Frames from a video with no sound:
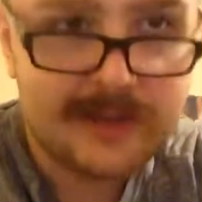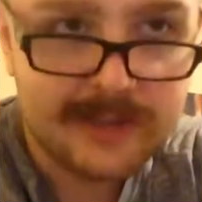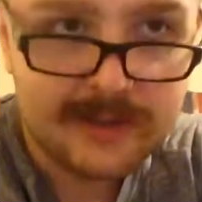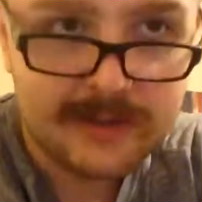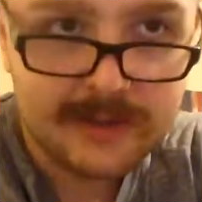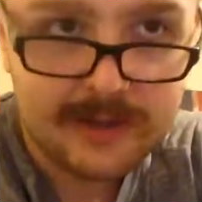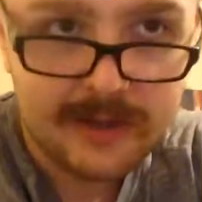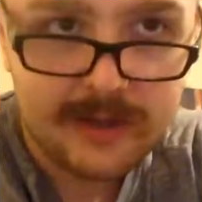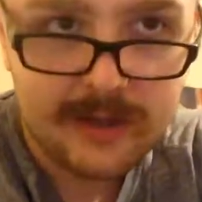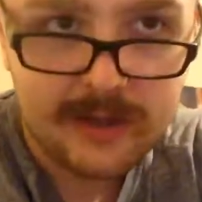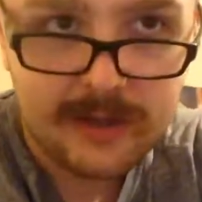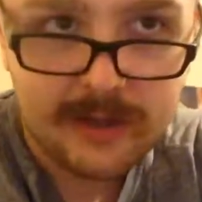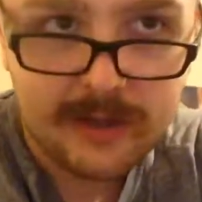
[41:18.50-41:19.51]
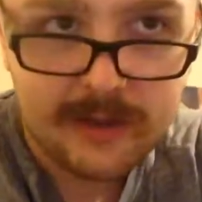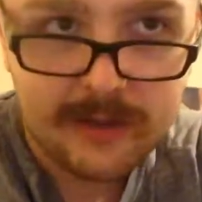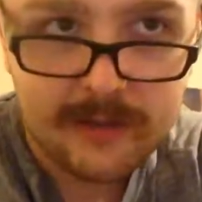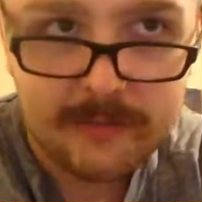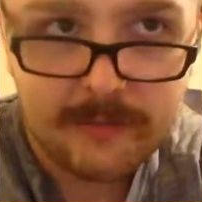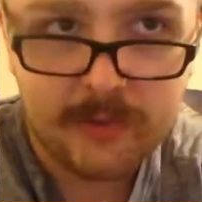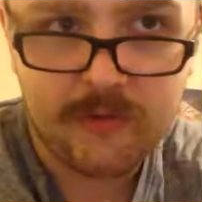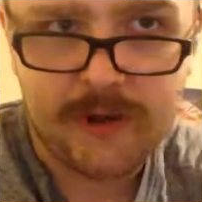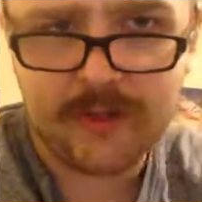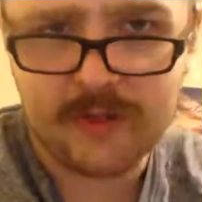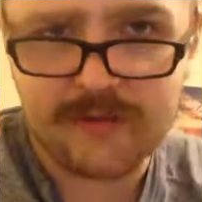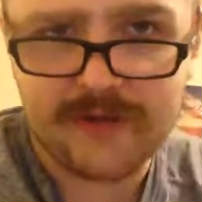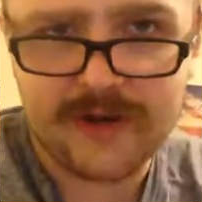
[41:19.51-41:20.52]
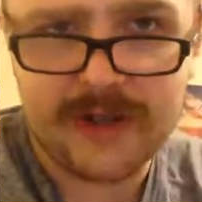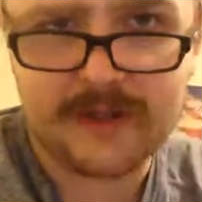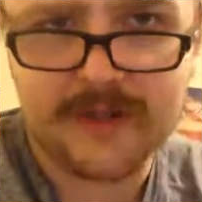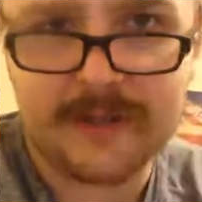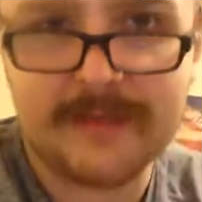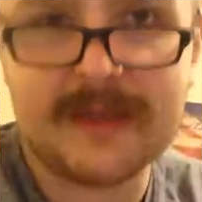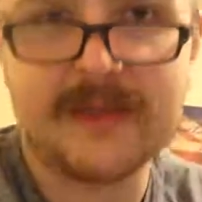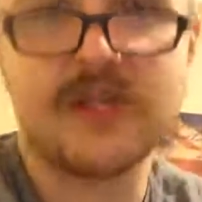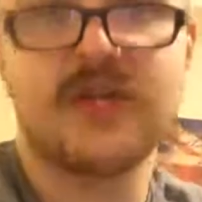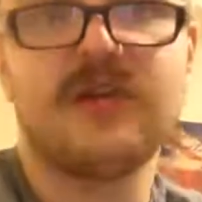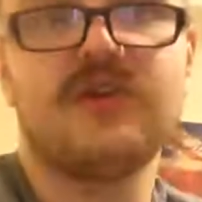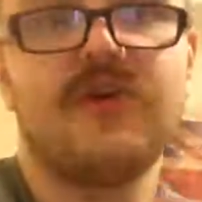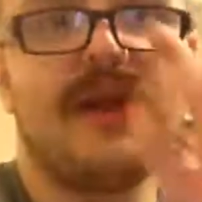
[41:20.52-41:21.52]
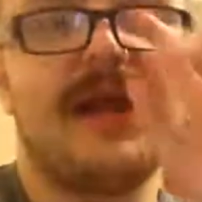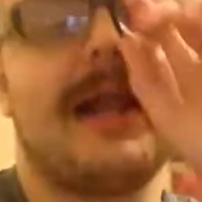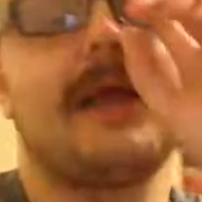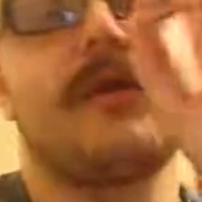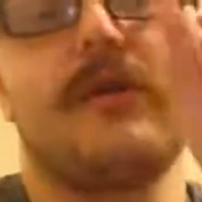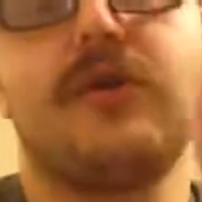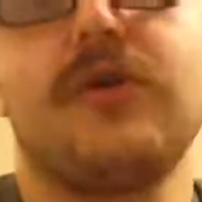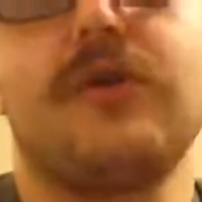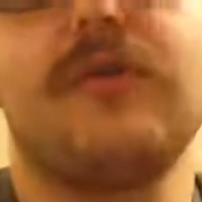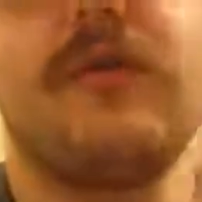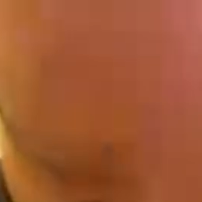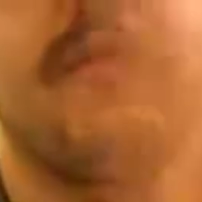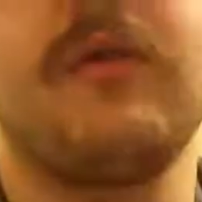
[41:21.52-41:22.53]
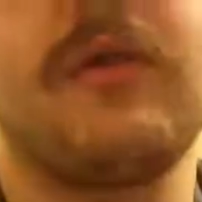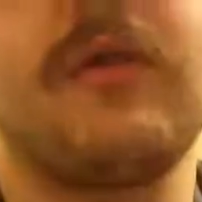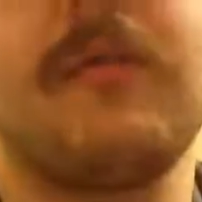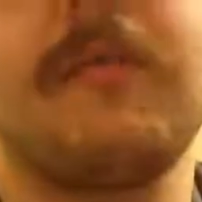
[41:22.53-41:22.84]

can uh, progress into the next dimension and join Alex Jones's